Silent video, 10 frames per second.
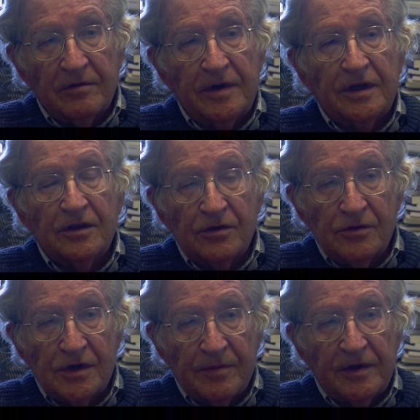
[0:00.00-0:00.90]
We can do
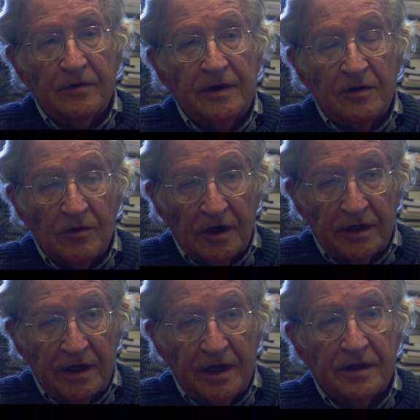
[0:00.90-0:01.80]
something. We can work
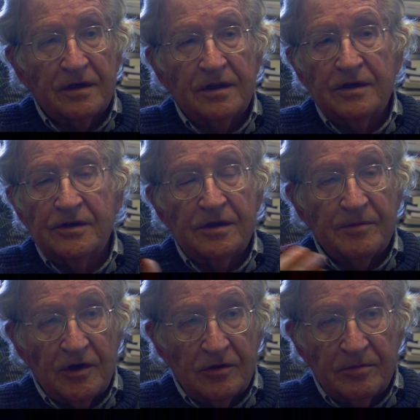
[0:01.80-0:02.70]
together. There's some
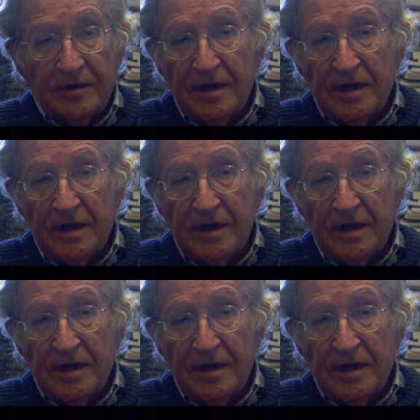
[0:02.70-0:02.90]
hope.